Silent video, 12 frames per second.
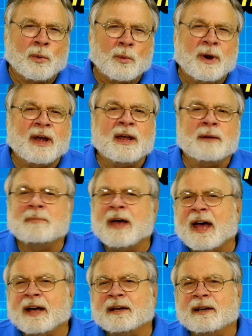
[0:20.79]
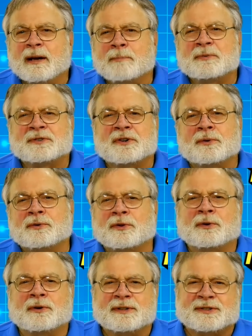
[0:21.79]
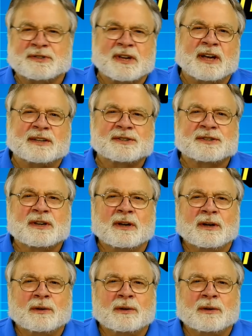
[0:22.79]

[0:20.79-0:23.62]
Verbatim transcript: Way back in episode thirty-six,